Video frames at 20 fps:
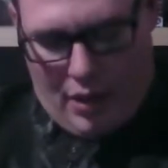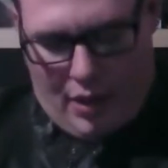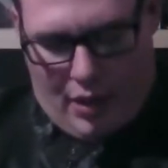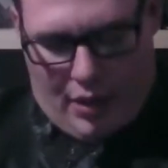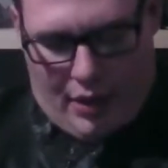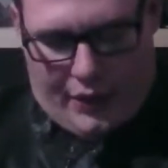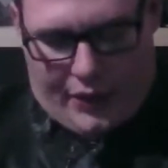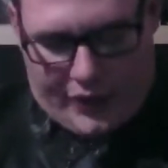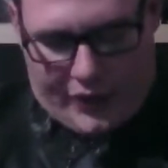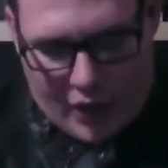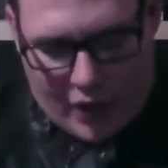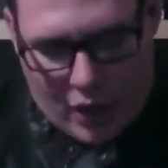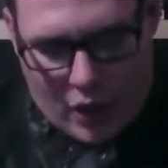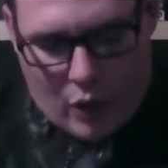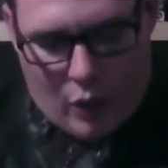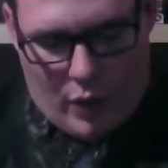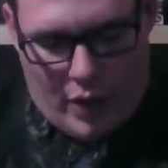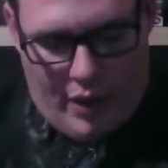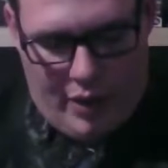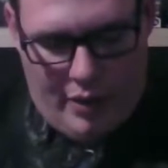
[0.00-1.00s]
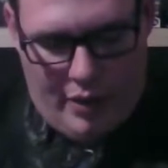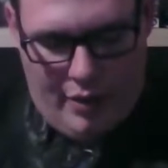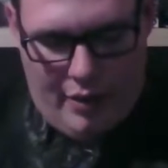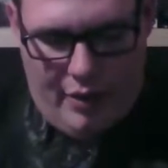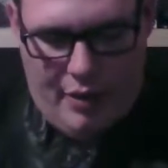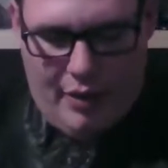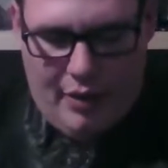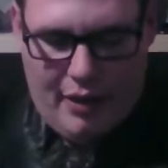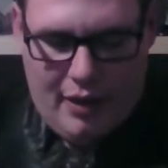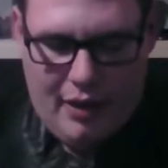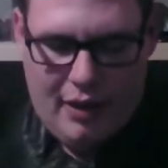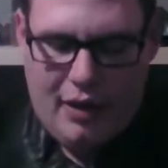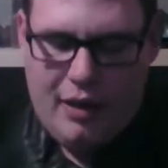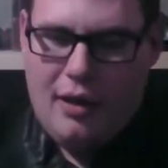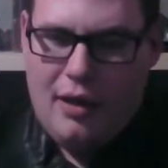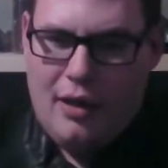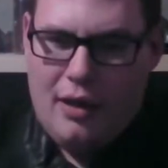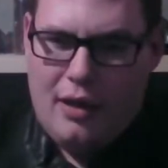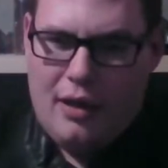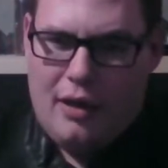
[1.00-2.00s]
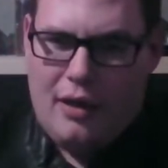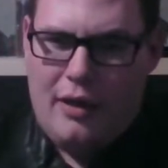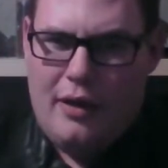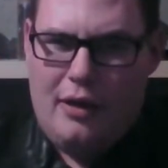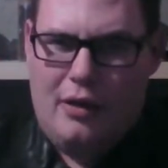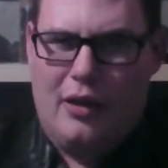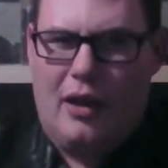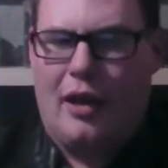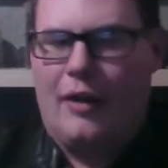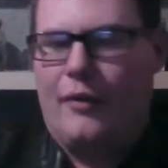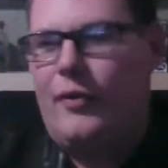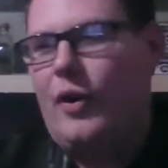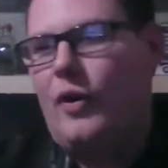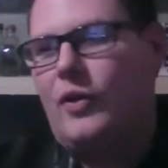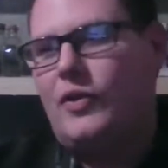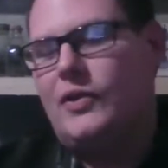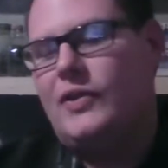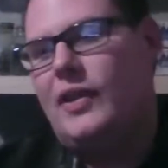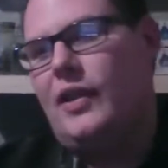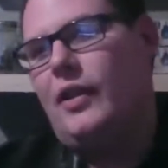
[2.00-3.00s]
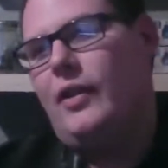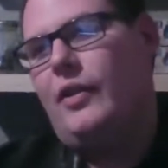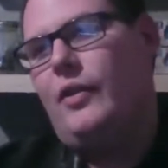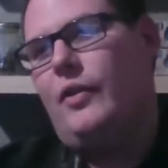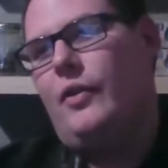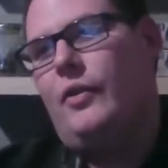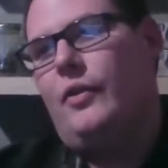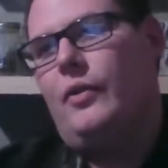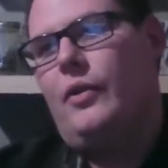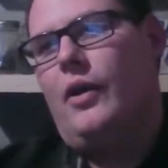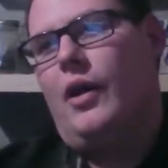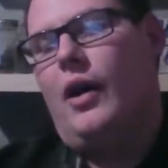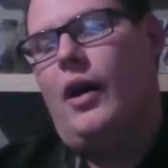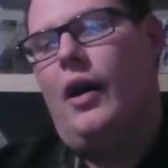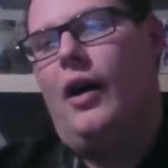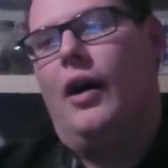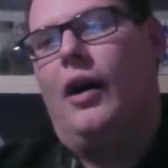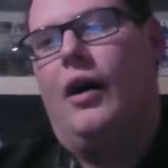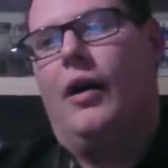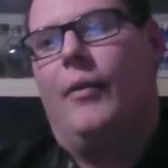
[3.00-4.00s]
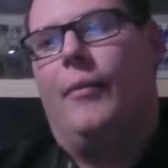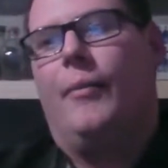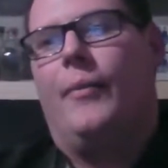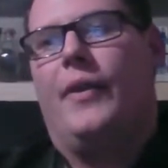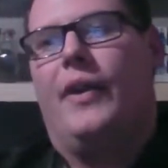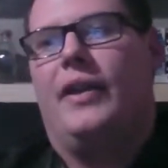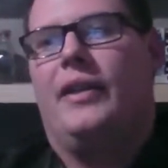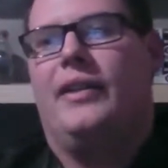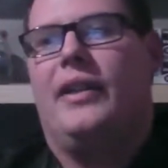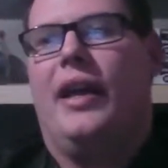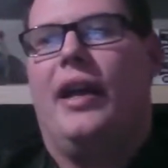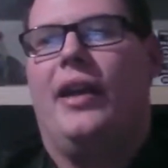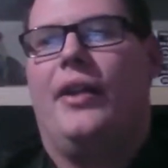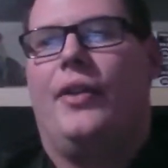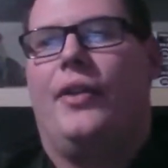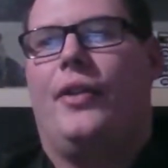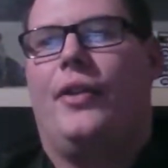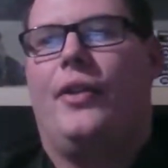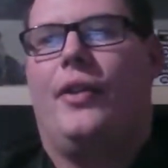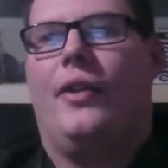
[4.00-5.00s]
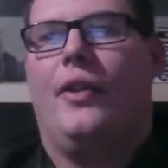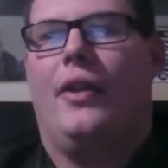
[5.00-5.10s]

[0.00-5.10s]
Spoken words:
so a lot of folks tell you that death